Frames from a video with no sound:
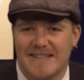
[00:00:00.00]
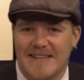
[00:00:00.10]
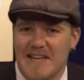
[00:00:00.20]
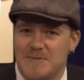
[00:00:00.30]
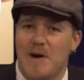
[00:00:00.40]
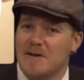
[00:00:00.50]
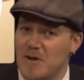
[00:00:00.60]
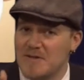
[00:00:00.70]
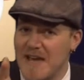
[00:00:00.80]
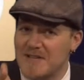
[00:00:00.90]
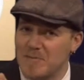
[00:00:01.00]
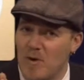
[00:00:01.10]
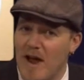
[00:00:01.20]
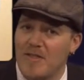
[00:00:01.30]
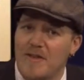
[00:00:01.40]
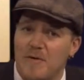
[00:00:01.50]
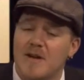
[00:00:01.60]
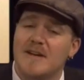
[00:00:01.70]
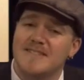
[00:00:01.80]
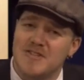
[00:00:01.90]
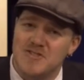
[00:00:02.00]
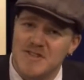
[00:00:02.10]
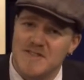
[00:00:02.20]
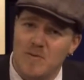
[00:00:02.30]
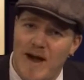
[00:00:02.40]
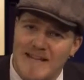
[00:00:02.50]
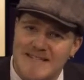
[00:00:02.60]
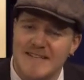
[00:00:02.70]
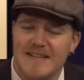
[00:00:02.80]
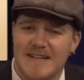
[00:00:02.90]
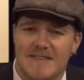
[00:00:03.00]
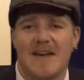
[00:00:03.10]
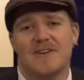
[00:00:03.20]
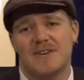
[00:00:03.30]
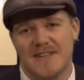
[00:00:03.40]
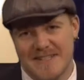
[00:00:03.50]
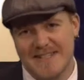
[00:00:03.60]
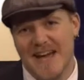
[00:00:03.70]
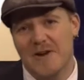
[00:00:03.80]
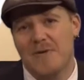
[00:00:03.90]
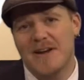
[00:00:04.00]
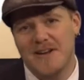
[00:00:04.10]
Guess what? Those eggs are more healthy for you because it's just the whites. Thank goodness he's got a runny